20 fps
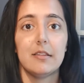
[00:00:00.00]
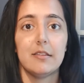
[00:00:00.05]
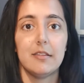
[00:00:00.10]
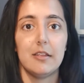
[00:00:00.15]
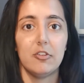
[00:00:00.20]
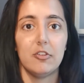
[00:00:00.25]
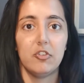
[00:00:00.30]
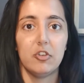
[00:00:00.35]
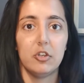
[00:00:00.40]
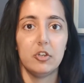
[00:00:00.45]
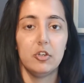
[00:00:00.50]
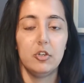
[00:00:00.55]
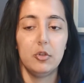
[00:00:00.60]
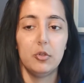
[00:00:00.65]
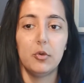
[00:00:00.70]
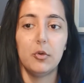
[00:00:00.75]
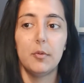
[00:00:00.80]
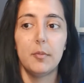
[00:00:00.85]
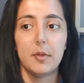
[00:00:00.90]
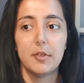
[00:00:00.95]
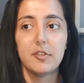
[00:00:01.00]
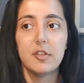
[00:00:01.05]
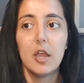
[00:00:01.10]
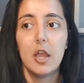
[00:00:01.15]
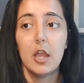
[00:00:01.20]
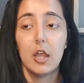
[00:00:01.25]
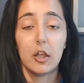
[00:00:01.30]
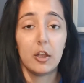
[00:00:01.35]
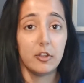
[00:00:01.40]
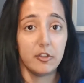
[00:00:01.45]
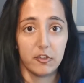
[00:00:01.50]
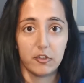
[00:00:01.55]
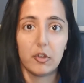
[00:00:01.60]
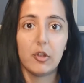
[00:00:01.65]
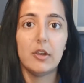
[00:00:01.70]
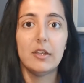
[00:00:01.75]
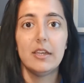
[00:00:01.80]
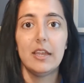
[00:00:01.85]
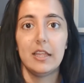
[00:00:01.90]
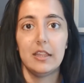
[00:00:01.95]
the session to almost
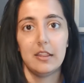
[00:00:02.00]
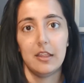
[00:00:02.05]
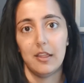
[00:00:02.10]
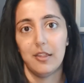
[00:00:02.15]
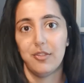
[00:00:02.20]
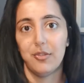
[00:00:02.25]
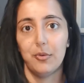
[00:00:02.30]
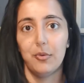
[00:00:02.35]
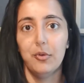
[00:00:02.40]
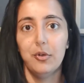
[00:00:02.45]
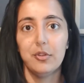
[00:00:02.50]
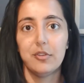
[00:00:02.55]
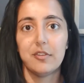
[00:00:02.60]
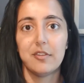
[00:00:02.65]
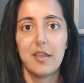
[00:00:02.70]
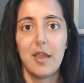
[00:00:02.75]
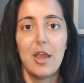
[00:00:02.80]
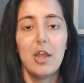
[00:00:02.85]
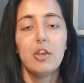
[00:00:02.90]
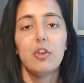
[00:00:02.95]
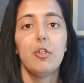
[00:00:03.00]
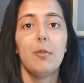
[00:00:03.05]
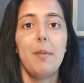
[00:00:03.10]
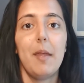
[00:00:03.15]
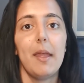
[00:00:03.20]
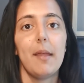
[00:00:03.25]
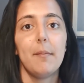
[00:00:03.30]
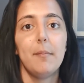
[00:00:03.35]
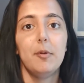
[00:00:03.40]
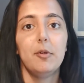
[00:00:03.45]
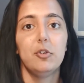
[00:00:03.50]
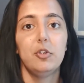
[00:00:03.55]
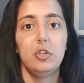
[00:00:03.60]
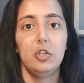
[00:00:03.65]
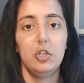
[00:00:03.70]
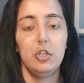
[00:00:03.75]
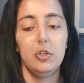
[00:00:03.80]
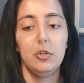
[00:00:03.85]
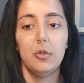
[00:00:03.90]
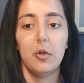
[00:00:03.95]
consolidate their thoughts to be able
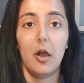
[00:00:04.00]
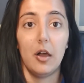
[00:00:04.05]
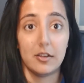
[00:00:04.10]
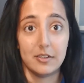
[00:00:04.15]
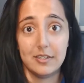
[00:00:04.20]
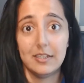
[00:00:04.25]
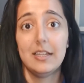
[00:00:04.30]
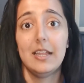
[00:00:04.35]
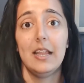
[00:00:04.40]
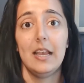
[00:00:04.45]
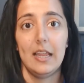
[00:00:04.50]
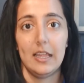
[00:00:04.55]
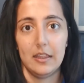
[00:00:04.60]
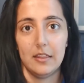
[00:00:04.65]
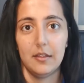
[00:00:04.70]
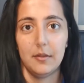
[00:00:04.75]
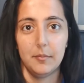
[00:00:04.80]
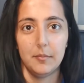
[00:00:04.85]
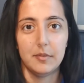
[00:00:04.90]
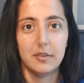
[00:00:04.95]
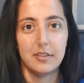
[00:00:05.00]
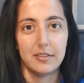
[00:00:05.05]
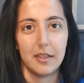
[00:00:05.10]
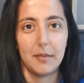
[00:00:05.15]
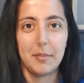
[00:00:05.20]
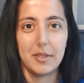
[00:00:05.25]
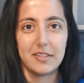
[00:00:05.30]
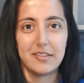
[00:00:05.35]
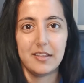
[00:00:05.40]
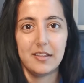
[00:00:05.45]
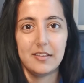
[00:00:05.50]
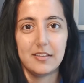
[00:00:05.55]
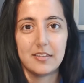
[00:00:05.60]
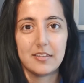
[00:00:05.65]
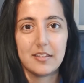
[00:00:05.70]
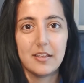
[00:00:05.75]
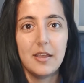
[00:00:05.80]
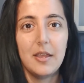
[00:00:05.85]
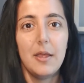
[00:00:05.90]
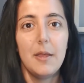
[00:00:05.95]
to articulate them. Does that make
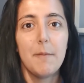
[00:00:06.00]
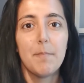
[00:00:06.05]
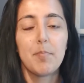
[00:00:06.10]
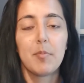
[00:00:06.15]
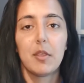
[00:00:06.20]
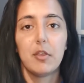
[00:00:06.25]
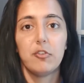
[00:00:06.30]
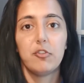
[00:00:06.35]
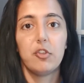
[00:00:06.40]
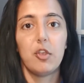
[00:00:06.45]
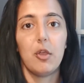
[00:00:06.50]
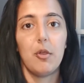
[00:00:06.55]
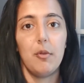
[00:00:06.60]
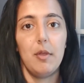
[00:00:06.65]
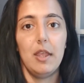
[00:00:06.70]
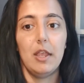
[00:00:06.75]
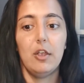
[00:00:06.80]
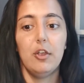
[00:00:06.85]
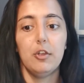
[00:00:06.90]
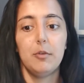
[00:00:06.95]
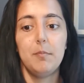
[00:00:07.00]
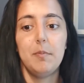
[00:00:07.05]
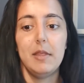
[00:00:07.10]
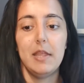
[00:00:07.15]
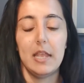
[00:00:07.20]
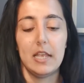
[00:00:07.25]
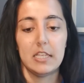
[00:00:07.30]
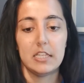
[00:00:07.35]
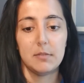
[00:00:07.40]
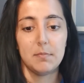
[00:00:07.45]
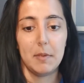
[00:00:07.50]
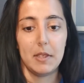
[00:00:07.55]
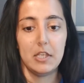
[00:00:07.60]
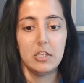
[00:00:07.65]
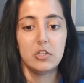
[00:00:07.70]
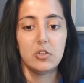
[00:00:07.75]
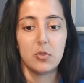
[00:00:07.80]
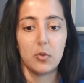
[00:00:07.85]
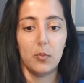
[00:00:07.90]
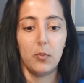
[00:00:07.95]
sense? So it could be a
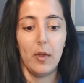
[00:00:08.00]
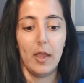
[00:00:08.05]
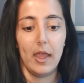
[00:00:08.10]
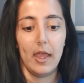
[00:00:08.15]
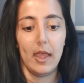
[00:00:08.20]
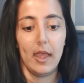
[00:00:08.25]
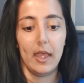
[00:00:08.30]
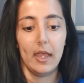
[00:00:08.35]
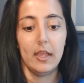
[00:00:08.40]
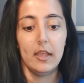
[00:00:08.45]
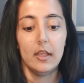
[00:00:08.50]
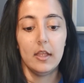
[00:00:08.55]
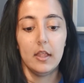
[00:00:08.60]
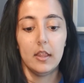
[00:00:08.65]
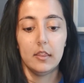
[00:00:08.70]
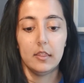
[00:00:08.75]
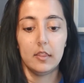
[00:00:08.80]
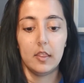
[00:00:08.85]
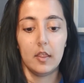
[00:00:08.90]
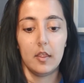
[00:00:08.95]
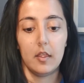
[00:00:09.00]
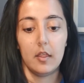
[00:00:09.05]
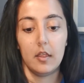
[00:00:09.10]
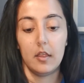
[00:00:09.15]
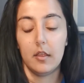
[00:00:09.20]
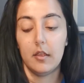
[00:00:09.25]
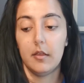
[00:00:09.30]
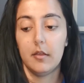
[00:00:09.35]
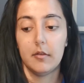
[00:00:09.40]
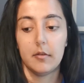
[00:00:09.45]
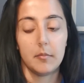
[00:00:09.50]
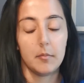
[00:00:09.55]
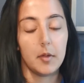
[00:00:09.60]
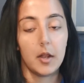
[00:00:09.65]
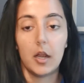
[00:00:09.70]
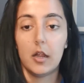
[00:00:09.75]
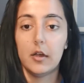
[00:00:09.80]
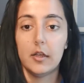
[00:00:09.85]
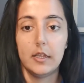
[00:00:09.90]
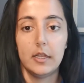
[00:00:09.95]
space where the
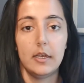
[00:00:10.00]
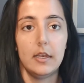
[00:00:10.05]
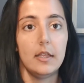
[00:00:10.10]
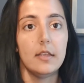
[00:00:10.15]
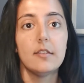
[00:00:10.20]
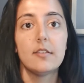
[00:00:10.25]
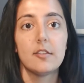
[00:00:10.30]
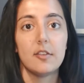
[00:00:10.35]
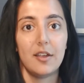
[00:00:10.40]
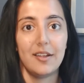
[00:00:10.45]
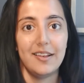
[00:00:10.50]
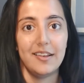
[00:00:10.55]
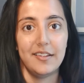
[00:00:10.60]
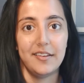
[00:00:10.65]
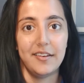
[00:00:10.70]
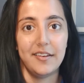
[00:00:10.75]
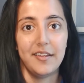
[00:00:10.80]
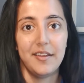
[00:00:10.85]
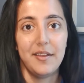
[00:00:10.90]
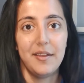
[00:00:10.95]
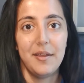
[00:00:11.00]
client is silent,